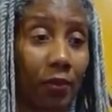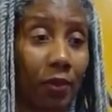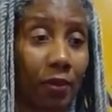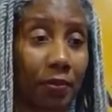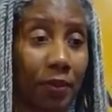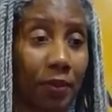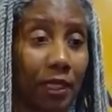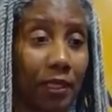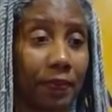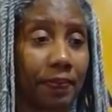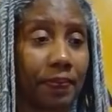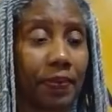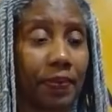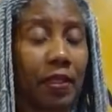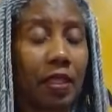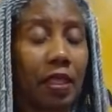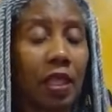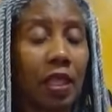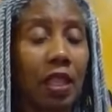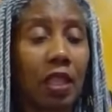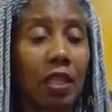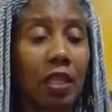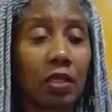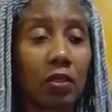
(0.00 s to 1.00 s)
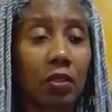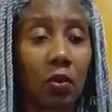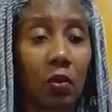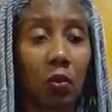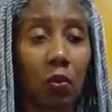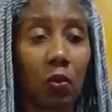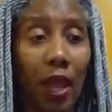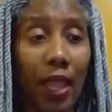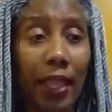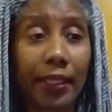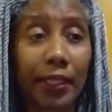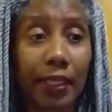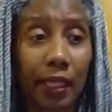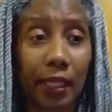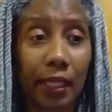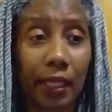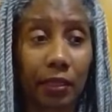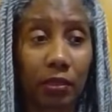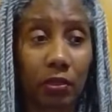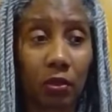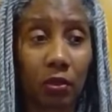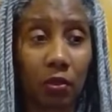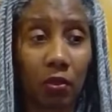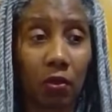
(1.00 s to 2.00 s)
one means. The white
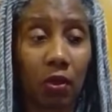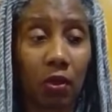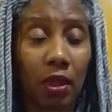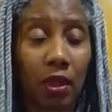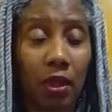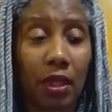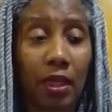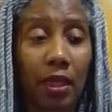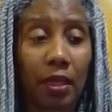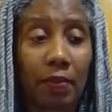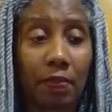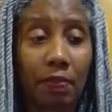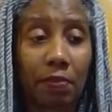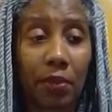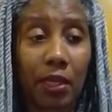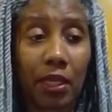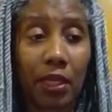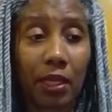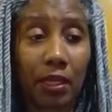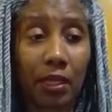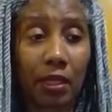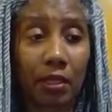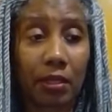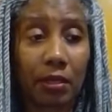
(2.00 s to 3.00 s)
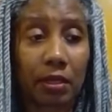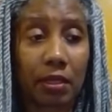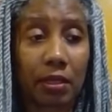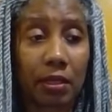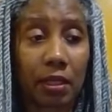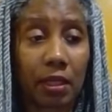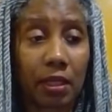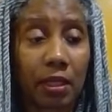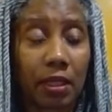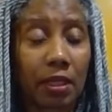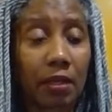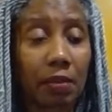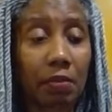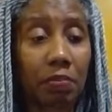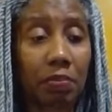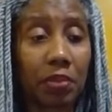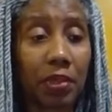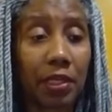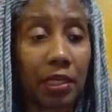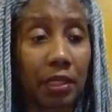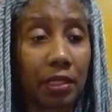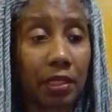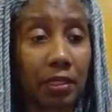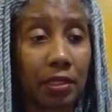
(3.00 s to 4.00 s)
candle means
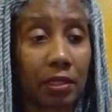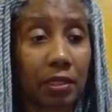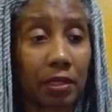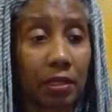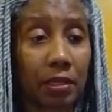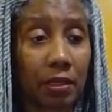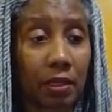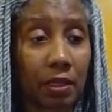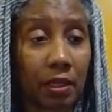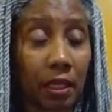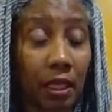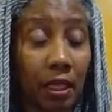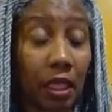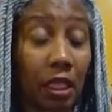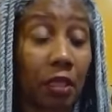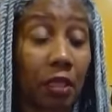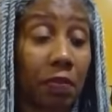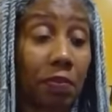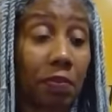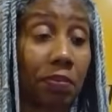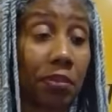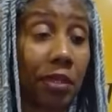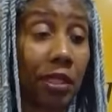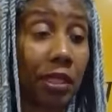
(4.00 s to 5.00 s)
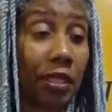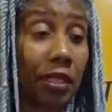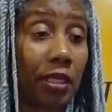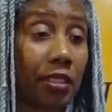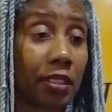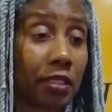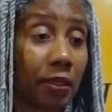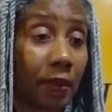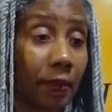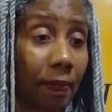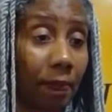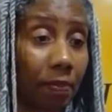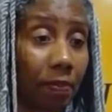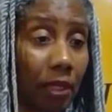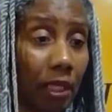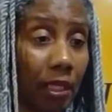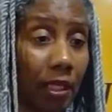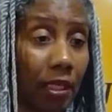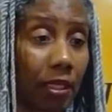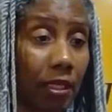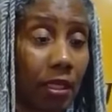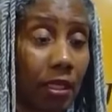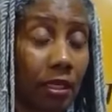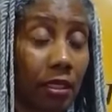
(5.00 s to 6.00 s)
peace. Peace,
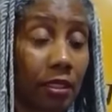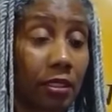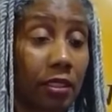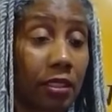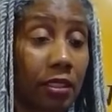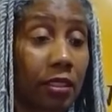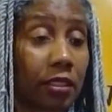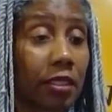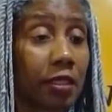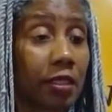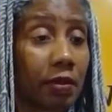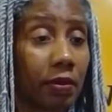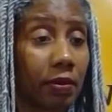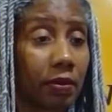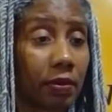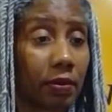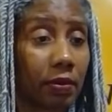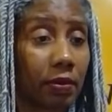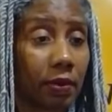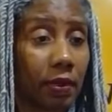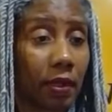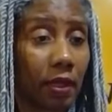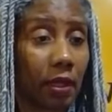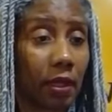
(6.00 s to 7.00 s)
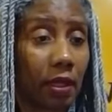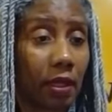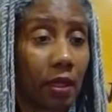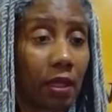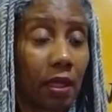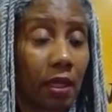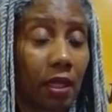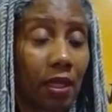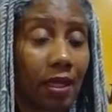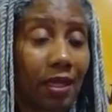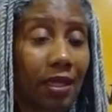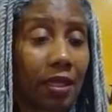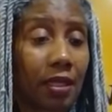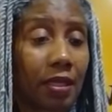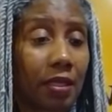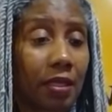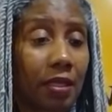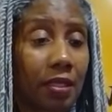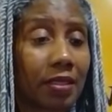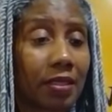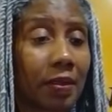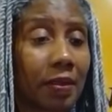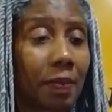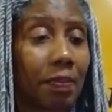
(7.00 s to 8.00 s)
be still. It
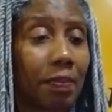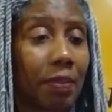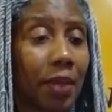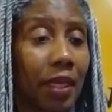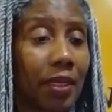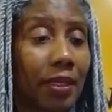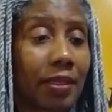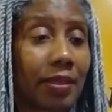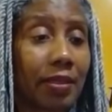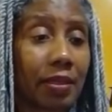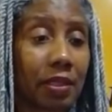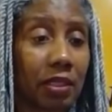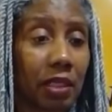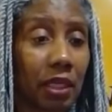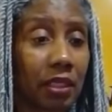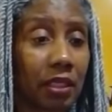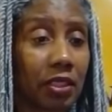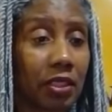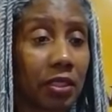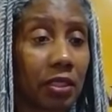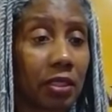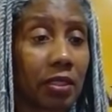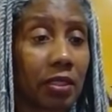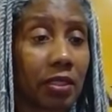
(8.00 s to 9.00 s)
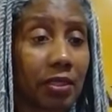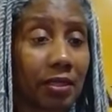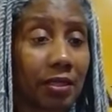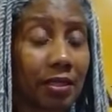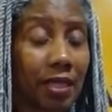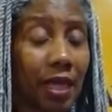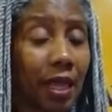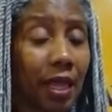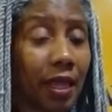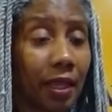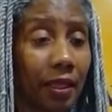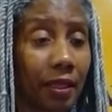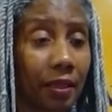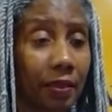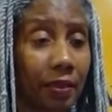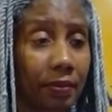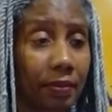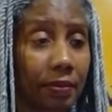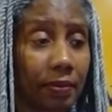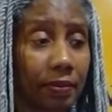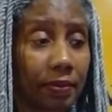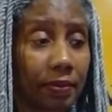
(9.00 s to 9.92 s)
is meditation time.